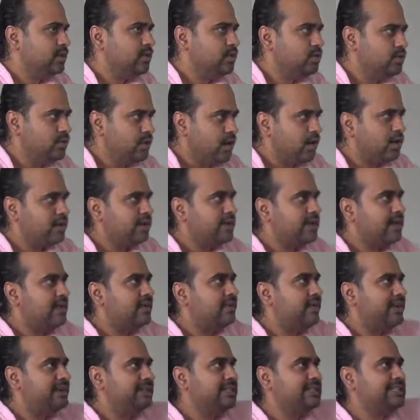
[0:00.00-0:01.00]
Do not
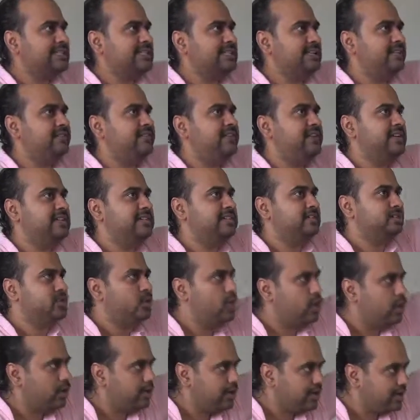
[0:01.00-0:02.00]
live at the surface.
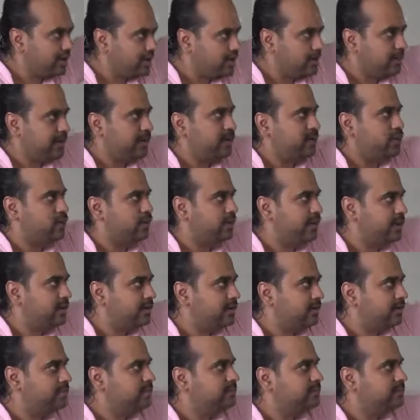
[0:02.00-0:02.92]
Go deep into it.